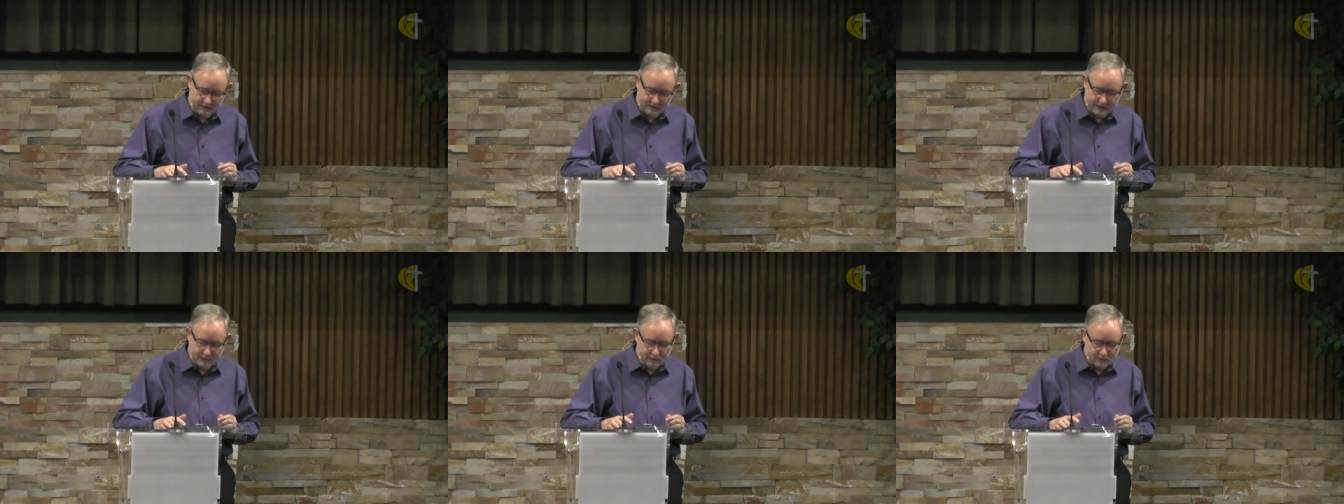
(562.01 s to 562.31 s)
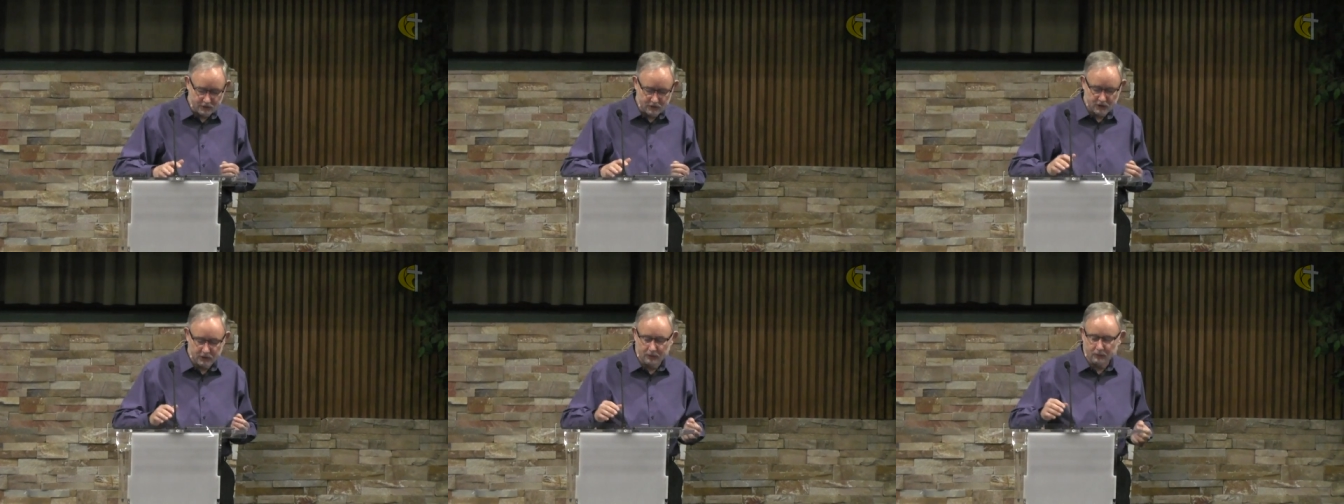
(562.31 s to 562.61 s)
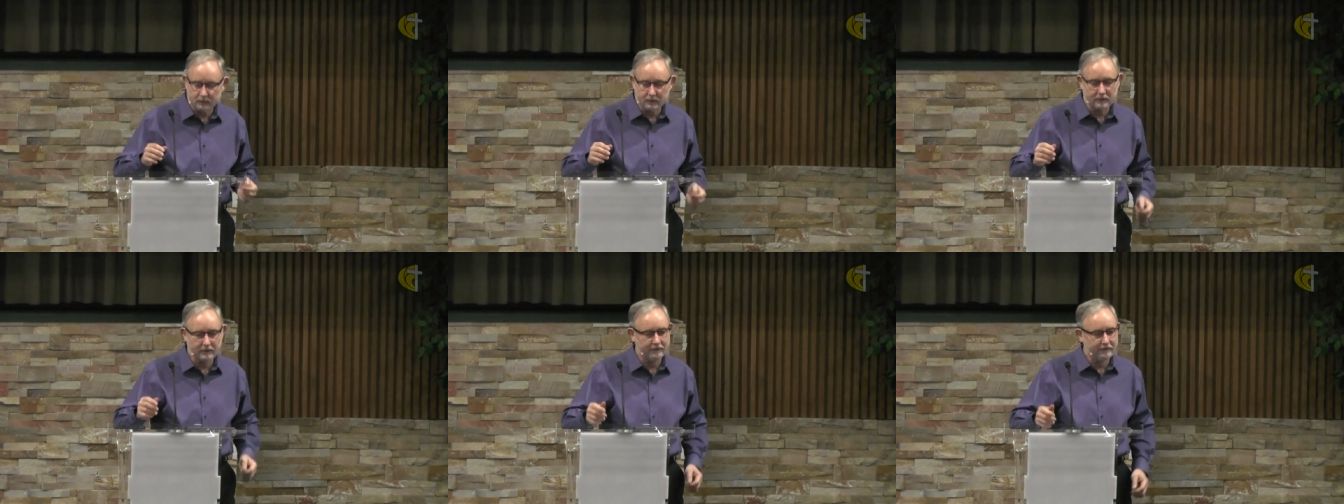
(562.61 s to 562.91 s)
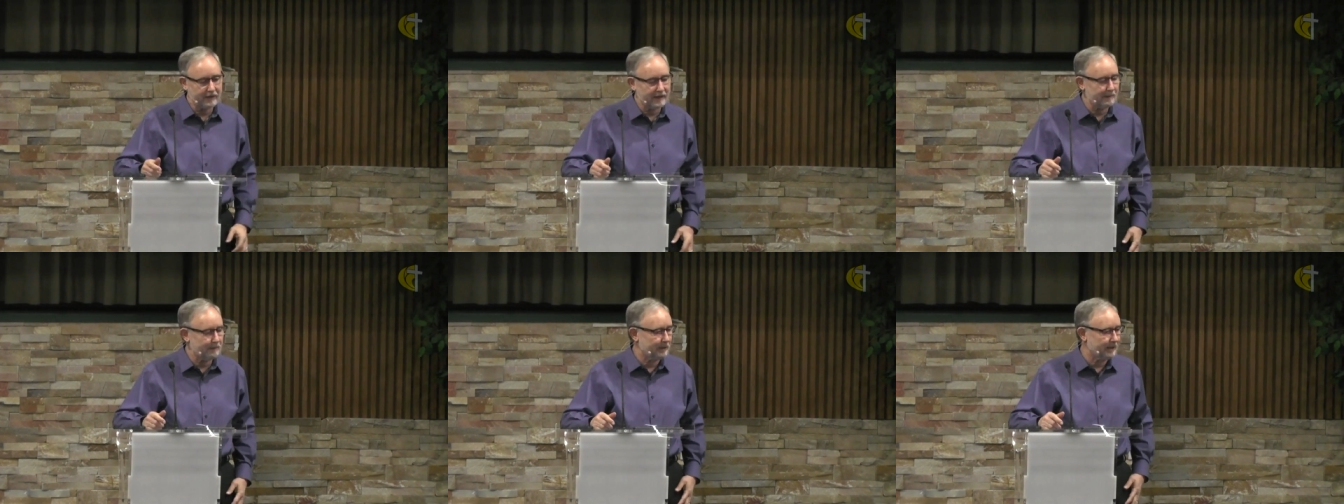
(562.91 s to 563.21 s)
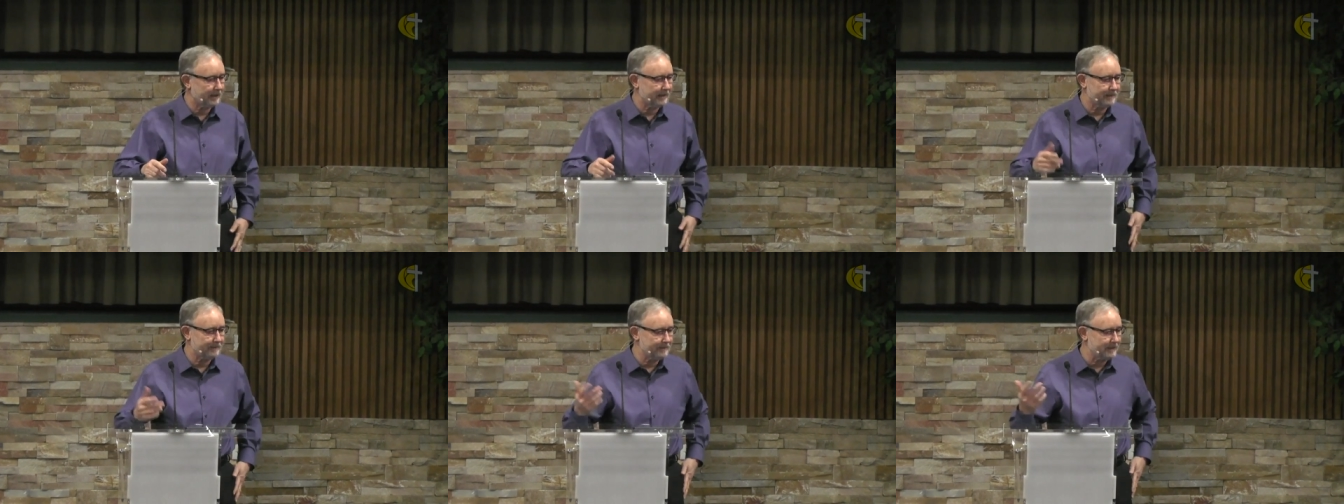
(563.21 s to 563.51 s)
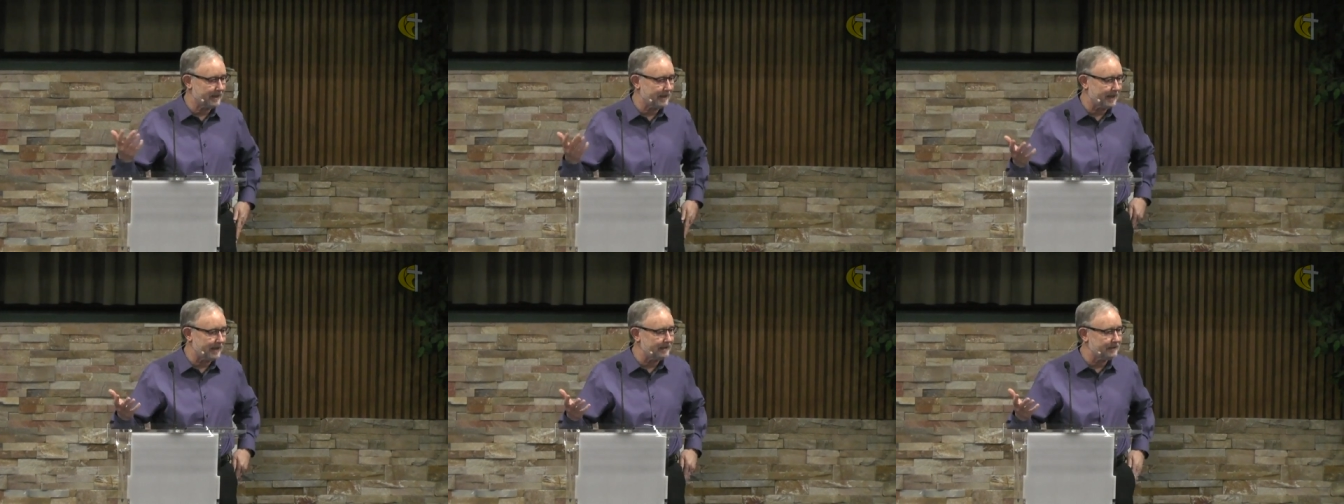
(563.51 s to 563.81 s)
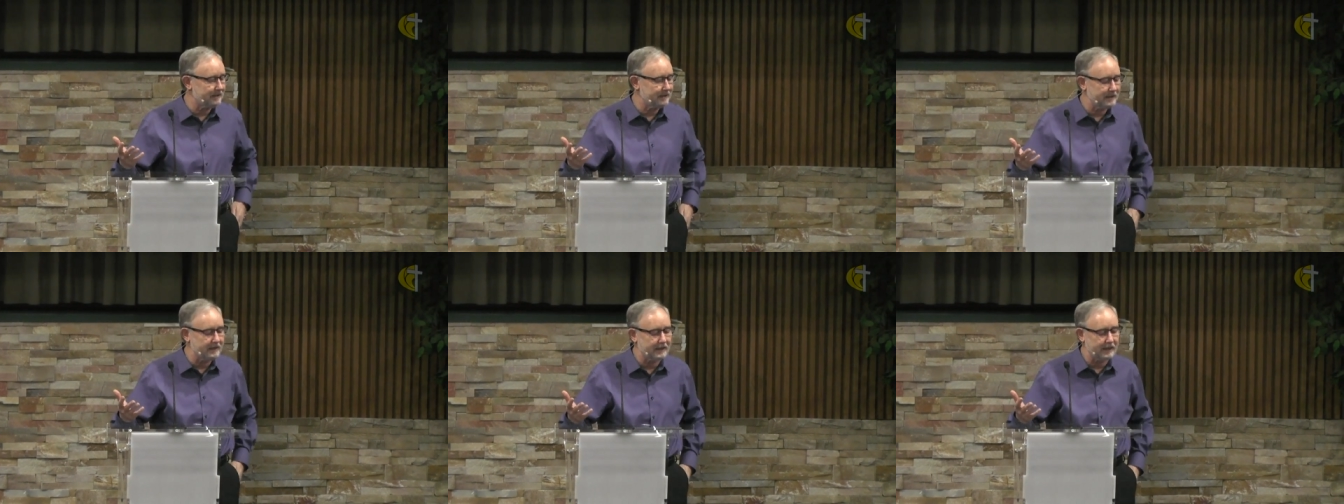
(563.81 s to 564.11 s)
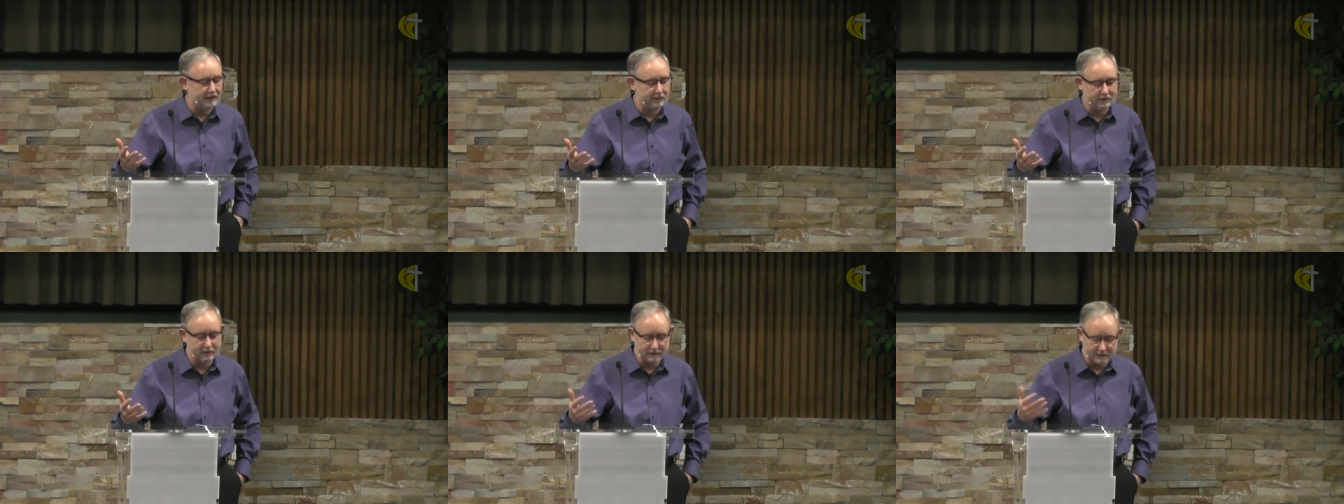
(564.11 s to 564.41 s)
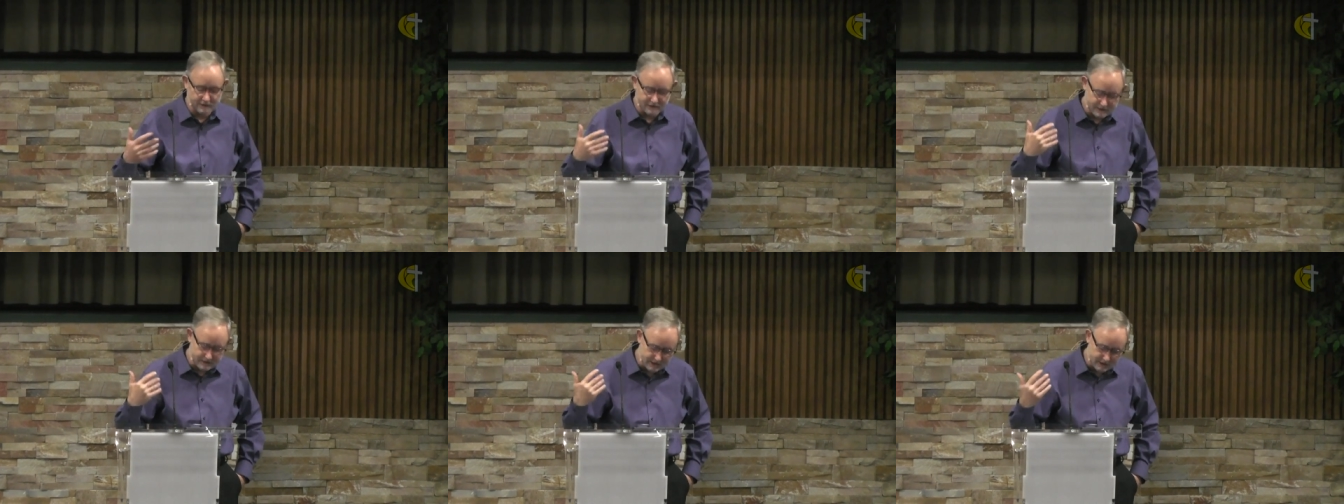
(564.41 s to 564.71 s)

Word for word: They were children of Abraham. They had an inheritance